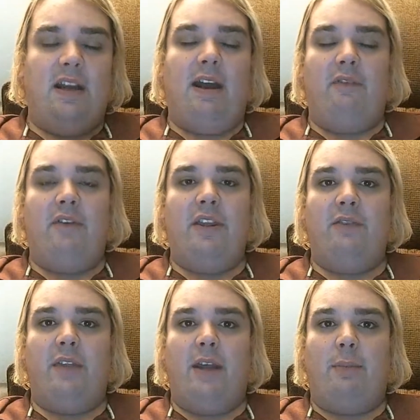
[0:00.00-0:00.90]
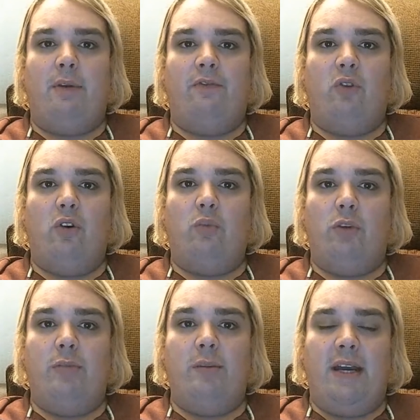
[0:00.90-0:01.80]
Everything from that point forward will
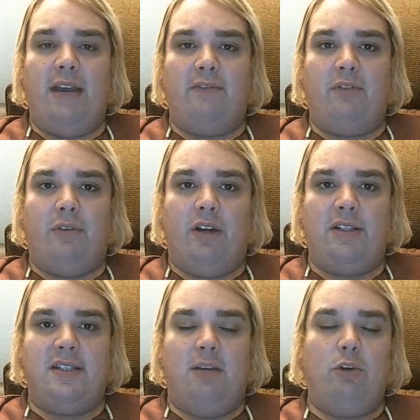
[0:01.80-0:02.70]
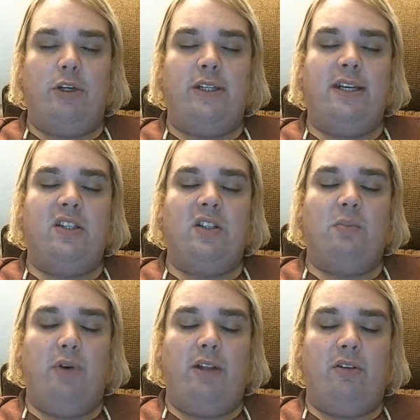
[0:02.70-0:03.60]
be my afterthoughts and will contain
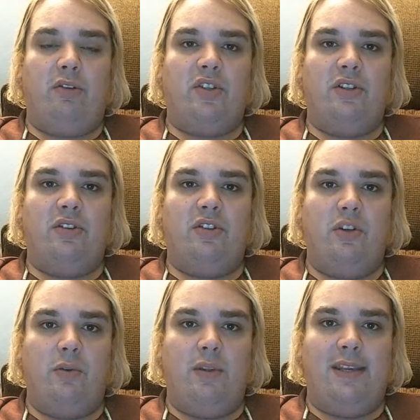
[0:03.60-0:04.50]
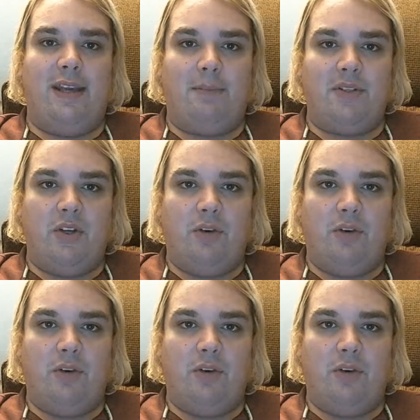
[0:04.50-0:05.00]
spoilers to the episode.